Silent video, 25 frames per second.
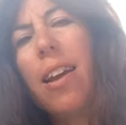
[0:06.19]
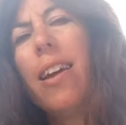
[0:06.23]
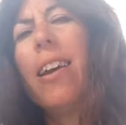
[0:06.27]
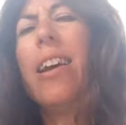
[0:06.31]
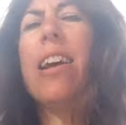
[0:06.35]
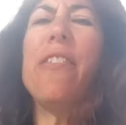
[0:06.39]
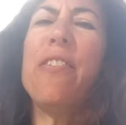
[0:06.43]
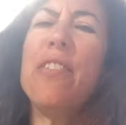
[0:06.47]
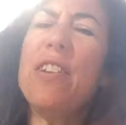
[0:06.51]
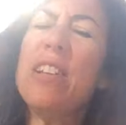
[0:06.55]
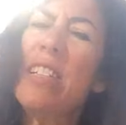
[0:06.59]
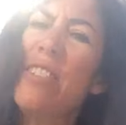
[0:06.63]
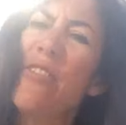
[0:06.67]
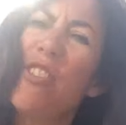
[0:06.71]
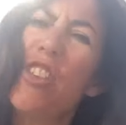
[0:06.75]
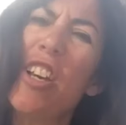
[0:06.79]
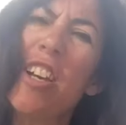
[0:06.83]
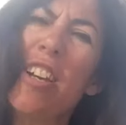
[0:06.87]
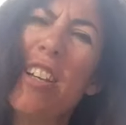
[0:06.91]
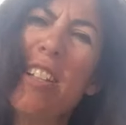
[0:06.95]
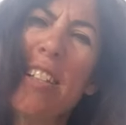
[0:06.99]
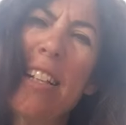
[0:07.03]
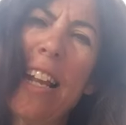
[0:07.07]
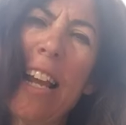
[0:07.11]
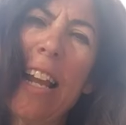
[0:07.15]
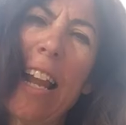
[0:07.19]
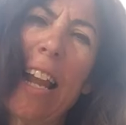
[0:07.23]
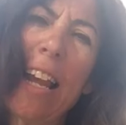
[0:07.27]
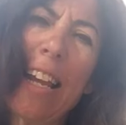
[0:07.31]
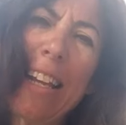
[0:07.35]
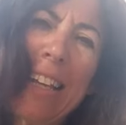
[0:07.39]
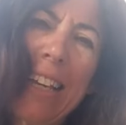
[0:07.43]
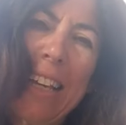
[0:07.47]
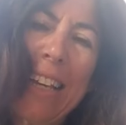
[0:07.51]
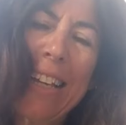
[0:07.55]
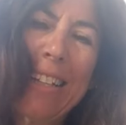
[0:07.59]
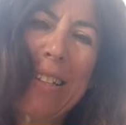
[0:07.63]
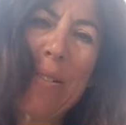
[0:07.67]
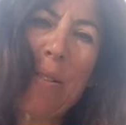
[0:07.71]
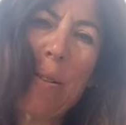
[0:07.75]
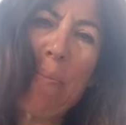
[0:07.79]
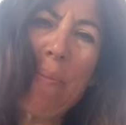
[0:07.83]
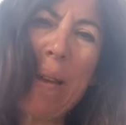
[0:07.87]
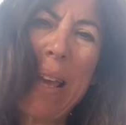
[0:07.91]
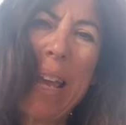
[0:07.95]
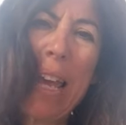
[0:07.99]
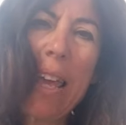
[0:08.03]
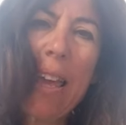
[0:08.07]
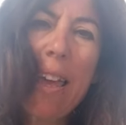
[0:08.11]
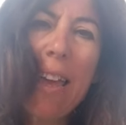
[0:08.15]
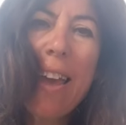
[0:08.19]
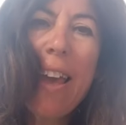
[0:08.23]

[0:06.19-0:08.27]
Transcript: if it's Thursday like it is with me.